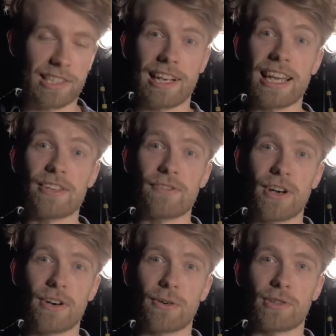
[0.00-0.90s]
clay you've
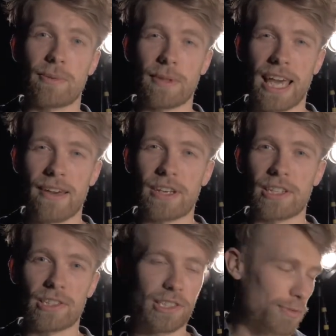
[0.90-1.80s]
got or something heavy
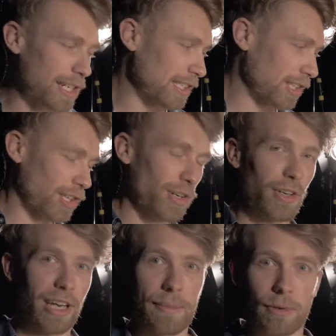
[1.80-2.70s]
just to really secure
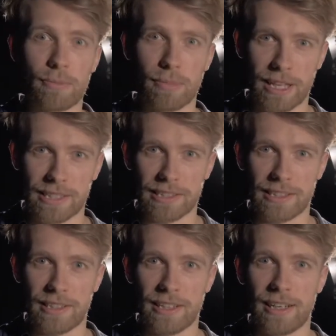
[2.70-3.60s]
your camera in place.
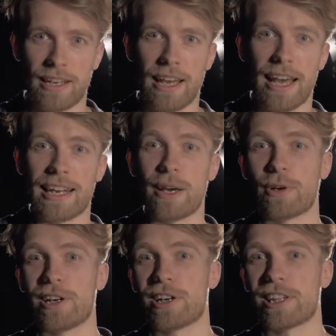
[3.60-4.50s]
And now we're
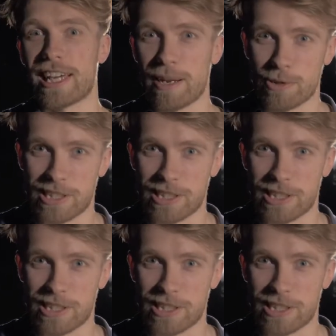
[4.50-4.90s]
going to look at the camera